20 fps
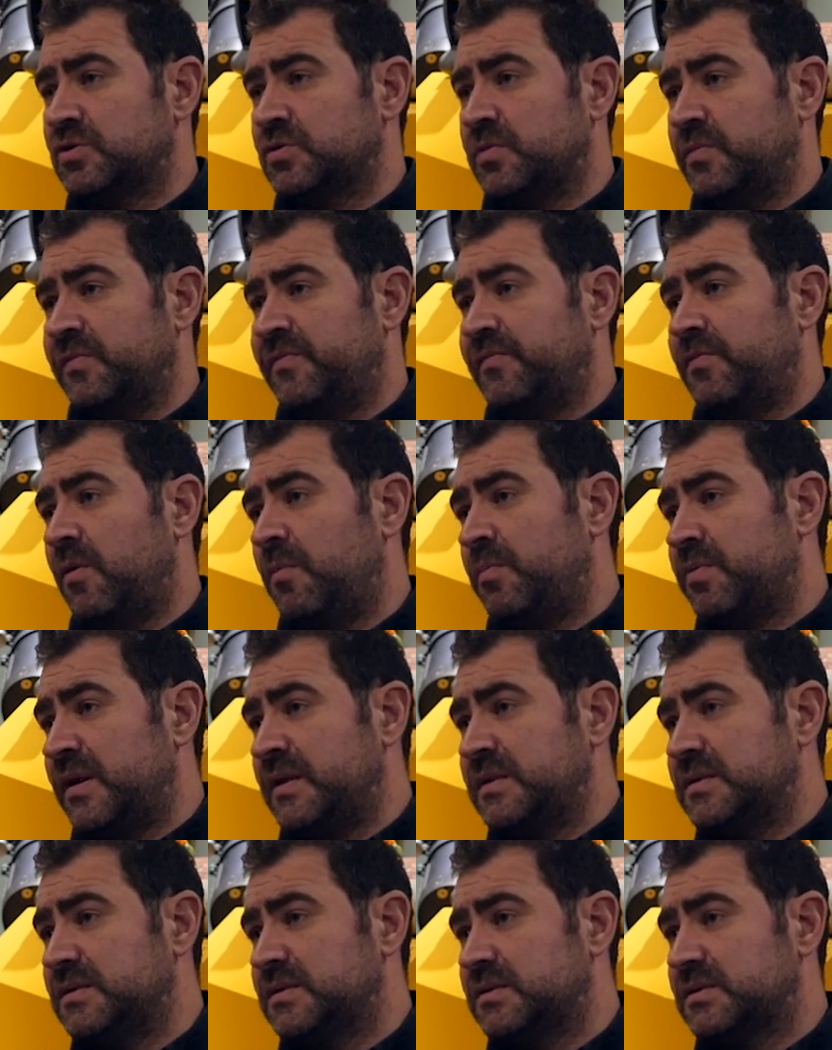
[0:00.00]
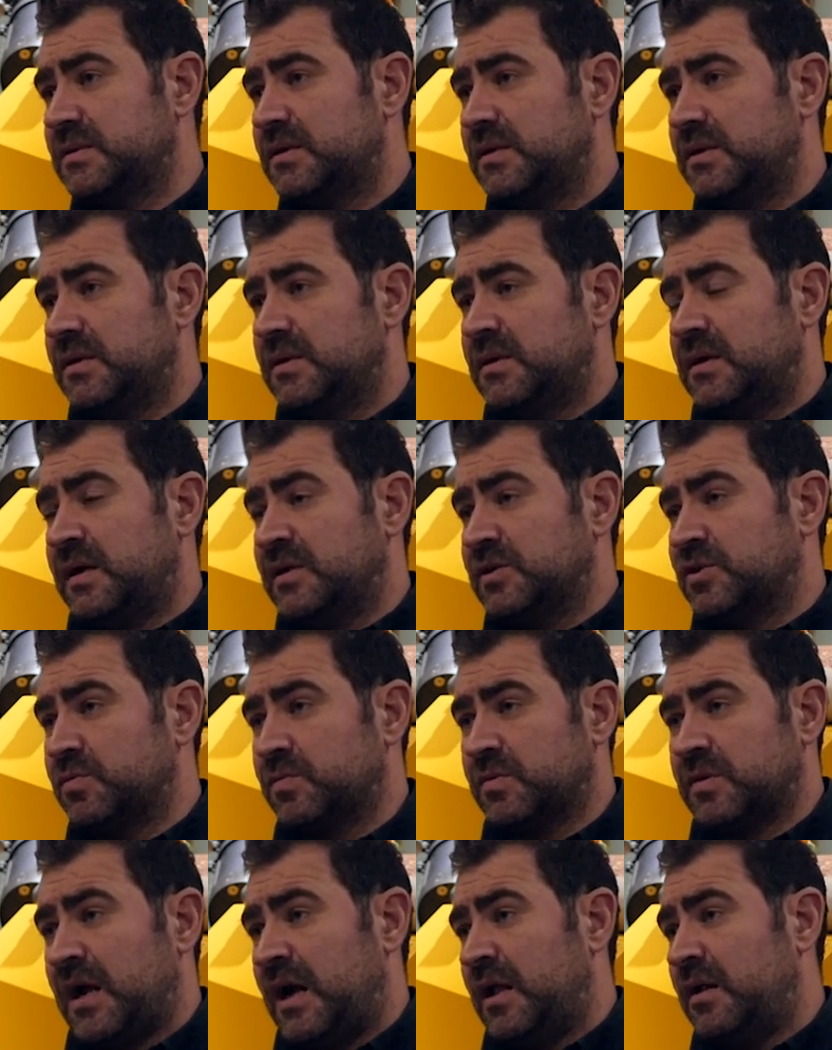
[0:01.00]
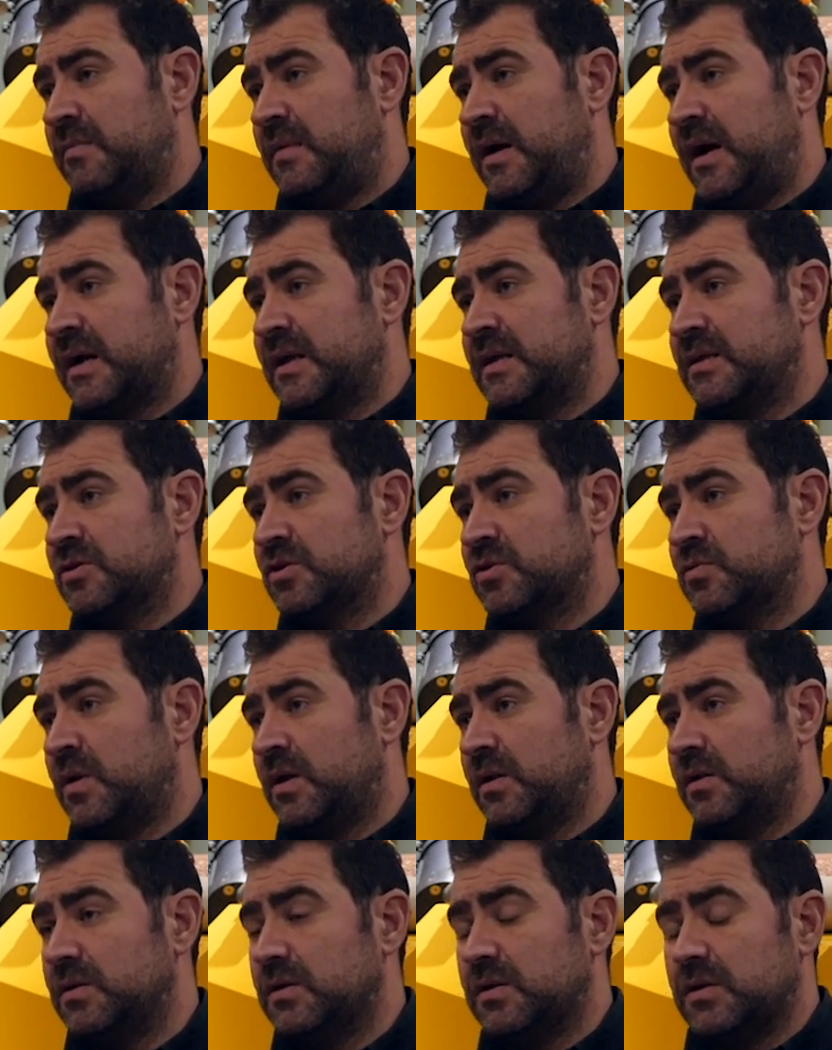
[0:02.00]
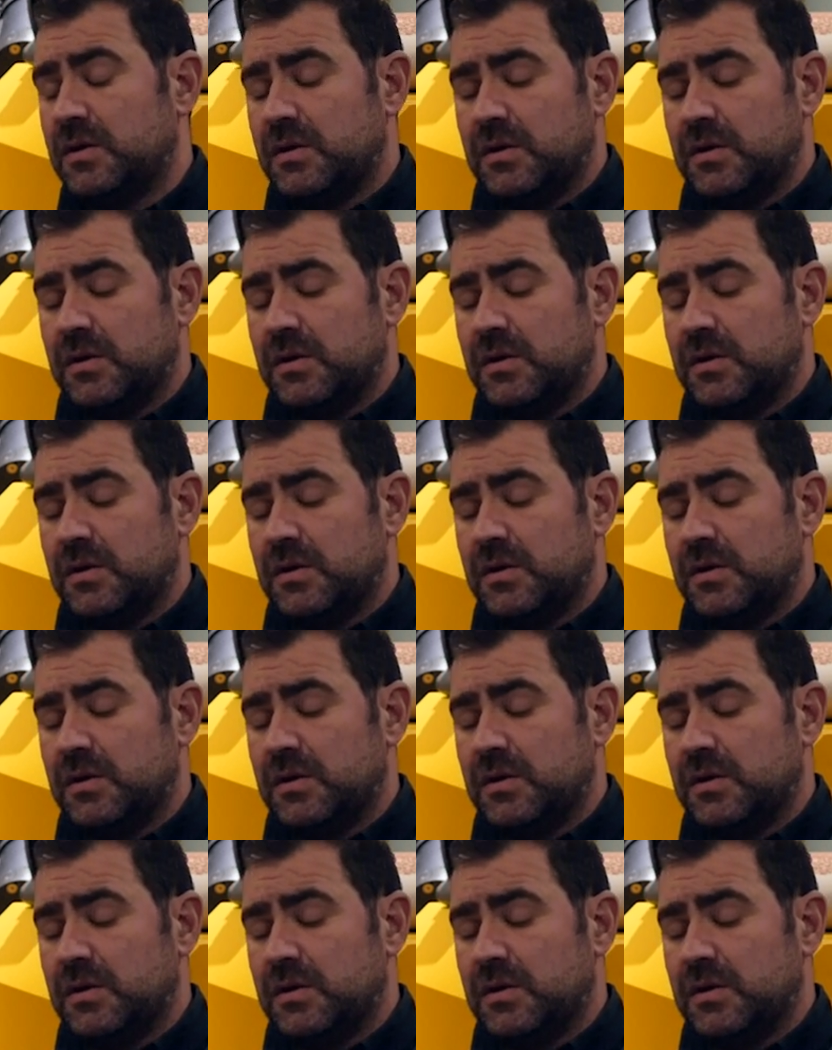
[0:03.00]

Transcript: some footprints, and some cattle markings as well.